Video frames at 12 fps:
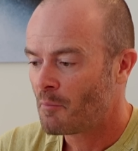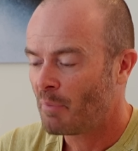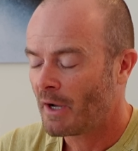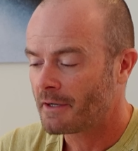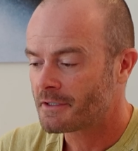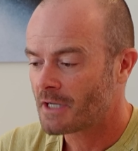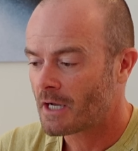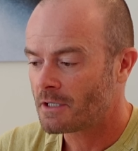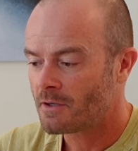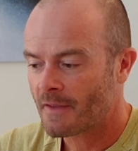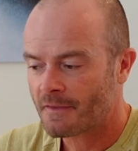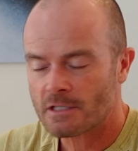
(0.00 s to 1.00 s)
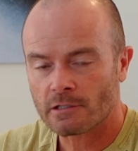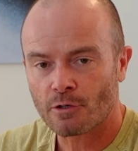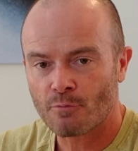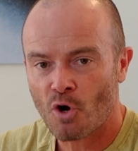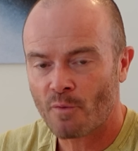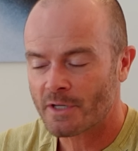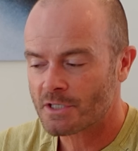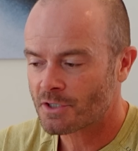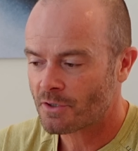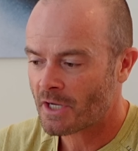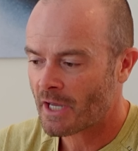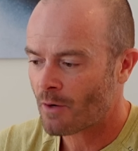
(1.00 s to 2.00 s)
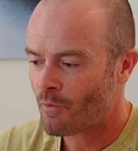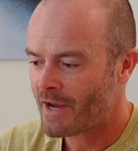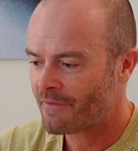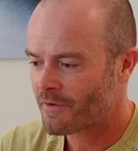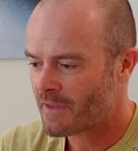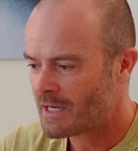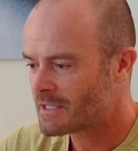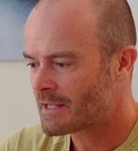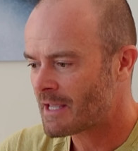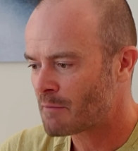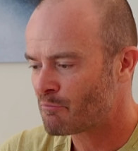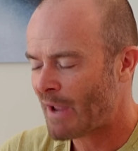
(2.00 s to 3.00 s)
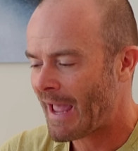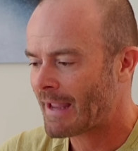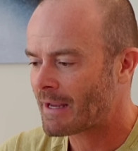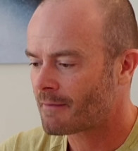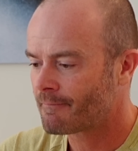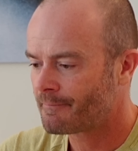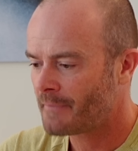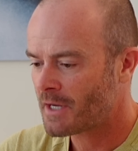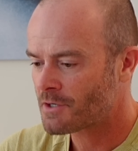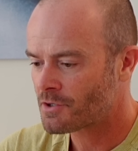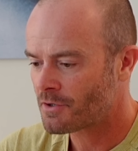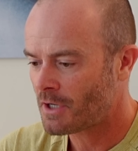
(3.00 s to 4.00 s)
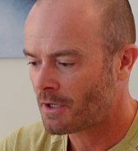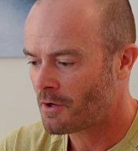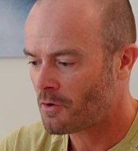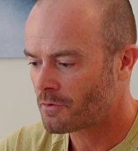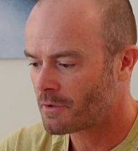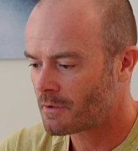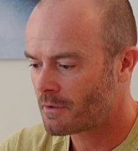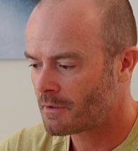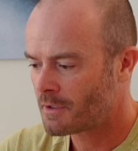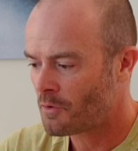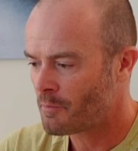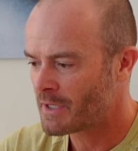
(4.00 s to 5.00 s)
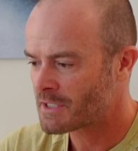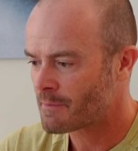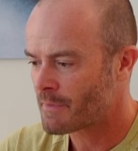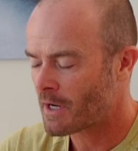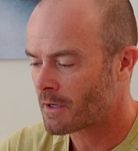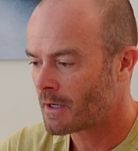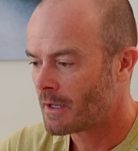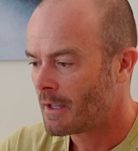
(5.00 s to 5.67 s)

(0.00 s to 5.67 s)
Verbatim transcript: But you get these little moments, so you gotta wait for these, and then bang, make sure you don't miss them there.